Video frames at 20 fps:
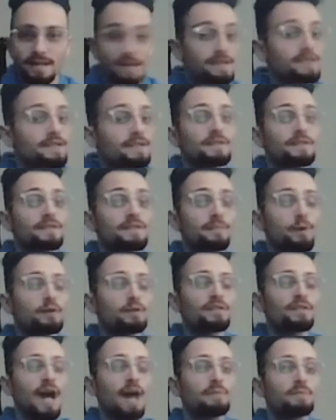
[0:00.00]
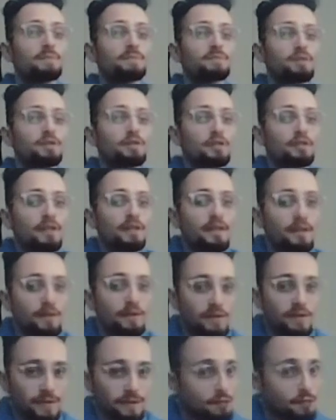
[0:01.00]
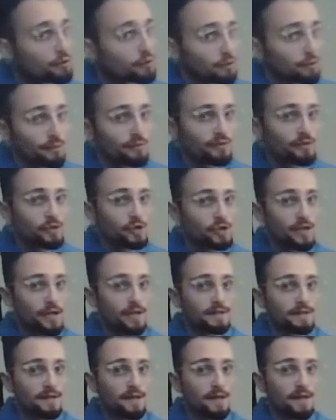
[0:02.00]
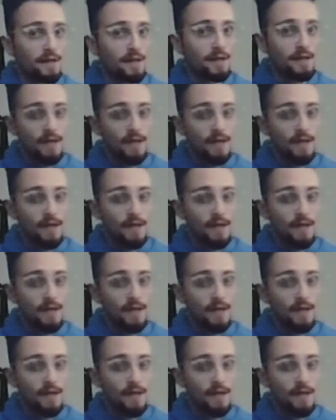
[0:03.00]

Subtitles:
This is the most common position that occurs after 2 moves in chess,